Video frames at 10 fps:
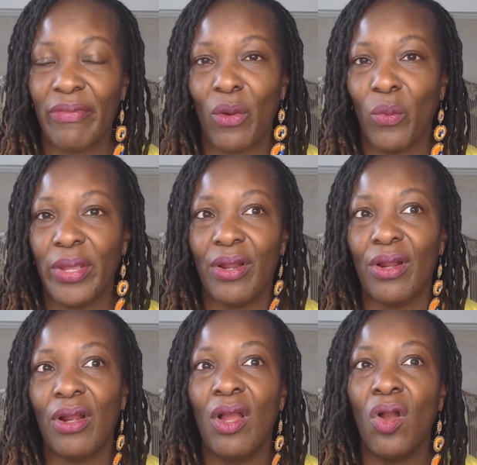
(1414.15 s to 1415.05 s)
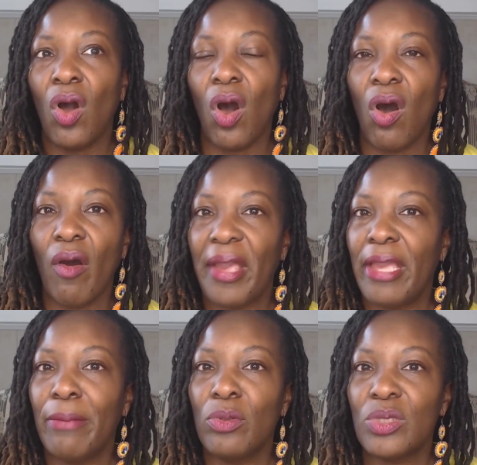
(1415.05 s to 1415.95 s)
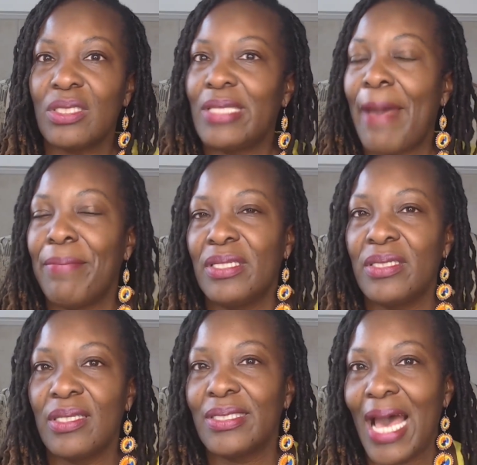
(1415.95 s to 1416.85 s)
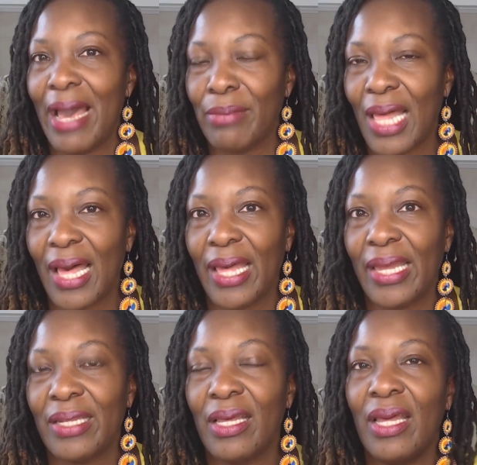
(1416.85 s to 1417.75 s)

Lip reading: That we are all able to tap into the timeline